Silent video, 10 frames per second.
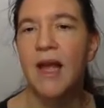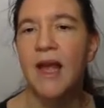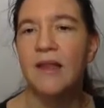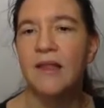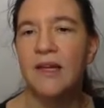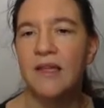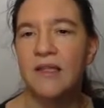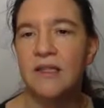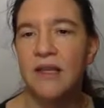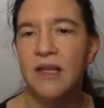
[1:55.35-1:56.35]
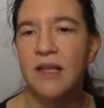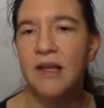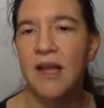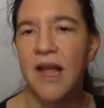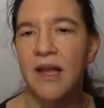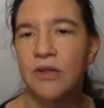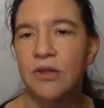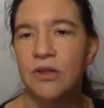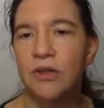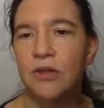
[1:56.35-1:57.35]
And then there is E
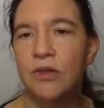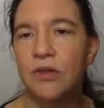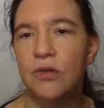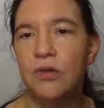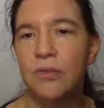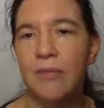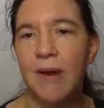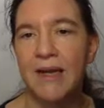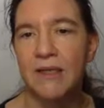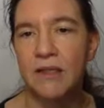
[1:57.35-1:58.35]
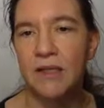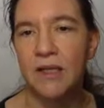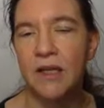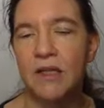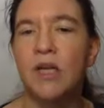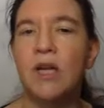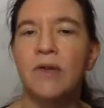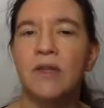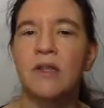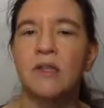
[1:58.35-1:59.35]
extra term minus T. And you know
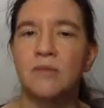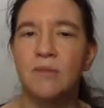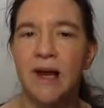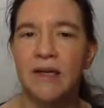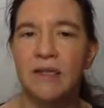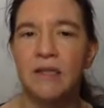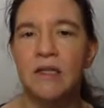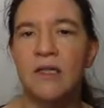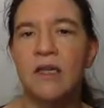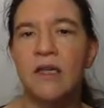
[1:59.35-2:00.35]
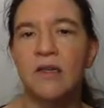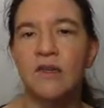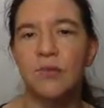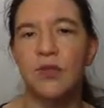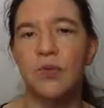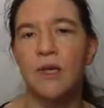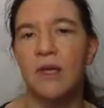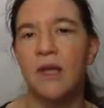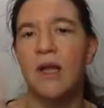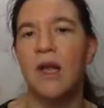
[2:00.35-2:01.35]
that this minus T lives
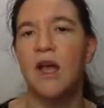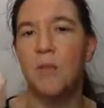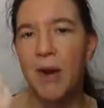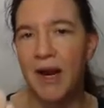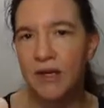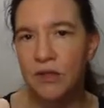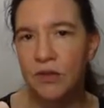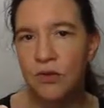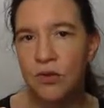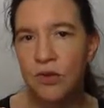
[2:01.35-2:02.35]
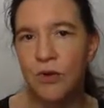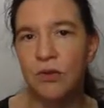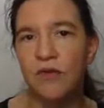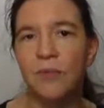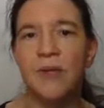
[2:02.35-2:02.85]
between minus 2 square root of